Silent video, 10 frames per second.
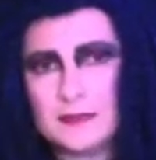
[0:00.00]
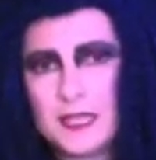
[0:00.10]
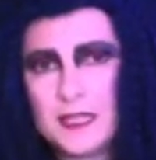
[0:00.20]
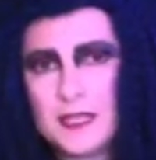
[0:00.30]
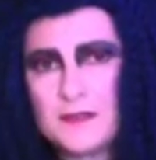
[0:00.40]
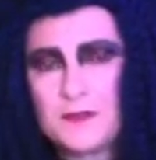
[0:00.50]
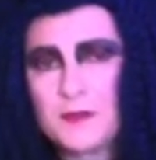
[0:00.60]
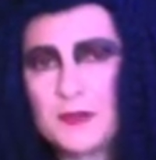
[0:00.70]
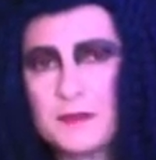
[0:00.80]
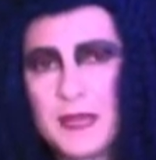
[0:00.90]
JJ
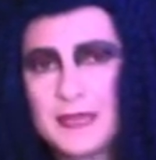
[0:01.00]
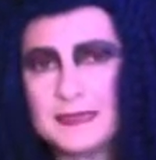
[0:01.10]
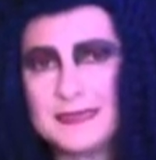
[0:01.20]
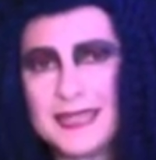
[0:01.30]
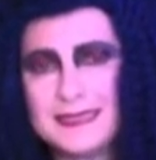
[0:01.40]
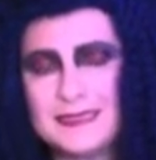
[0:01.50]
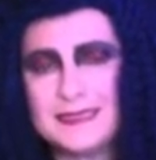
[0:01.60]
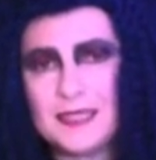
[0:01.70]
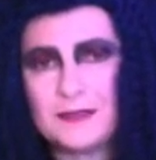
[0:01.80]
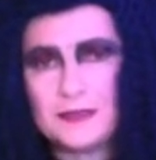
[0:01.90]
formed the band in
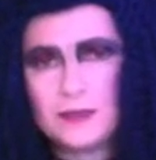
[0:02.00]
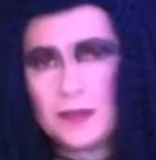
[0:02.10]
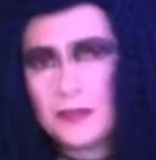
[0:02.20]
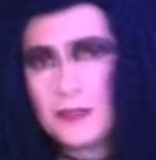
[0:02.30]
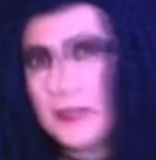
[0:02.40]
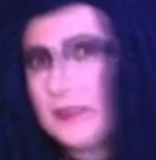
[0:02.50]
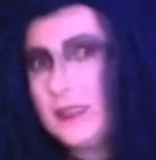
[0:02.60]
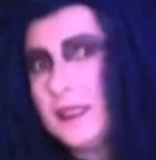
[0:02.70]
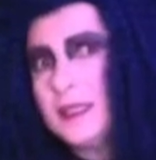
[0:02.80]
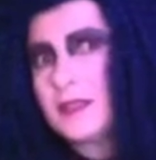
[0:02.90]
1972 in the
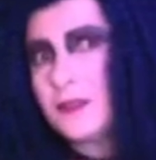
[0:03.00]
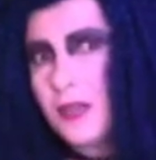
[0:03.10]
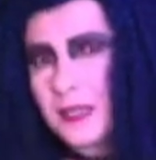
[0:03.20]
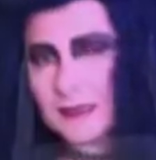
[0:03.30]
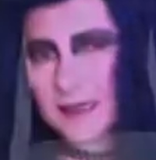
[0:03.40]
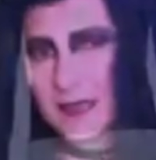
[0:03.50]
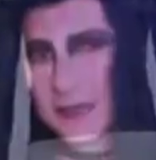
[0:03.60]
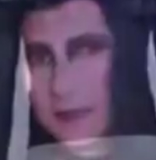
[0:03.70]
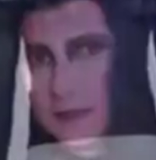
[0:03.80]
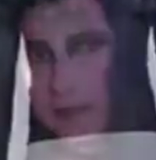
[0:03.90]
glitter rock
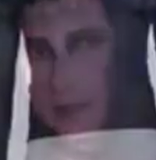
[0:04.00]
style.